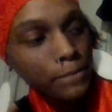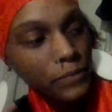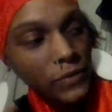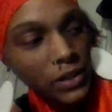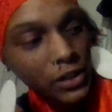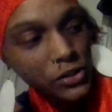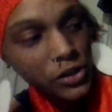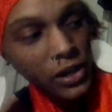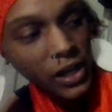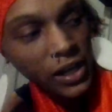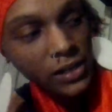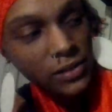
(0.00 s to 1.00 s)
Here's your
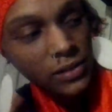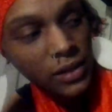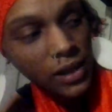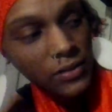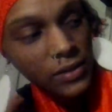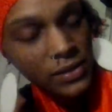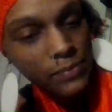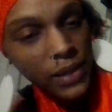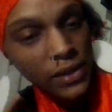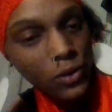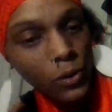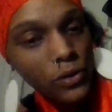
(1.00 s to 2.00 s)
8, and this
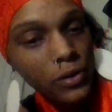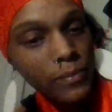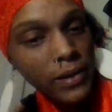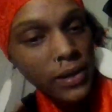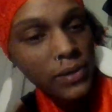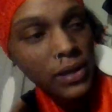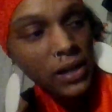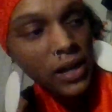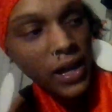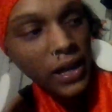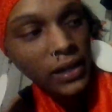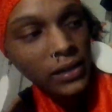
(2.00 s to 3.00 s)
though there may be a
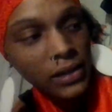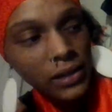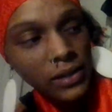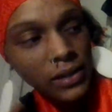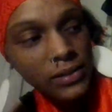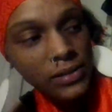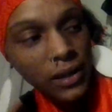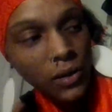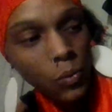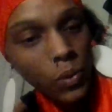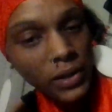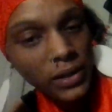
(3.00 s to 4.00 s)
9, it's like
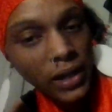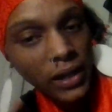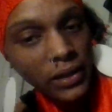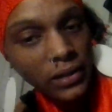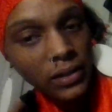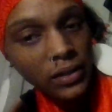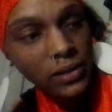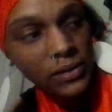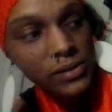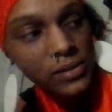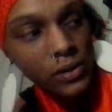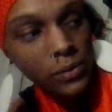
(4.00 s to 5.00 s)
1 9.
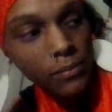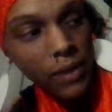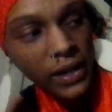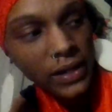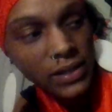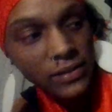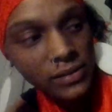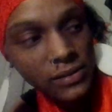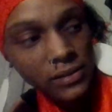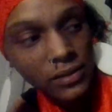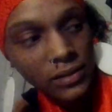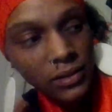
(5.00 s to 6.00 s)
Still
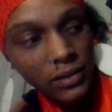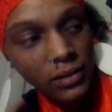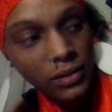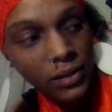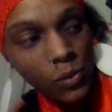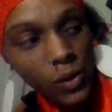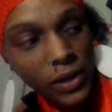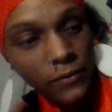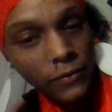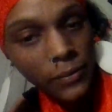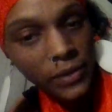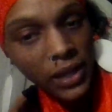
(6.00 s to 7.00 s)
minus the 1
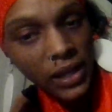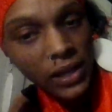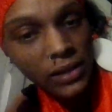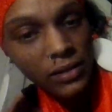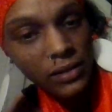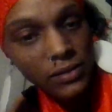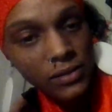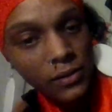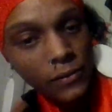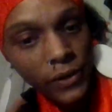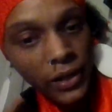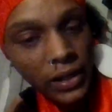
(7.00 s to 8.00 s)
from the 8, still
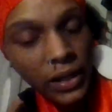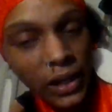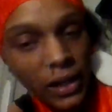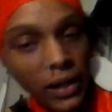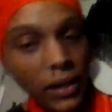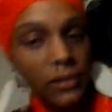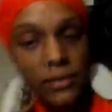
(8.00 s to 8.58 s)
fucking 8 8.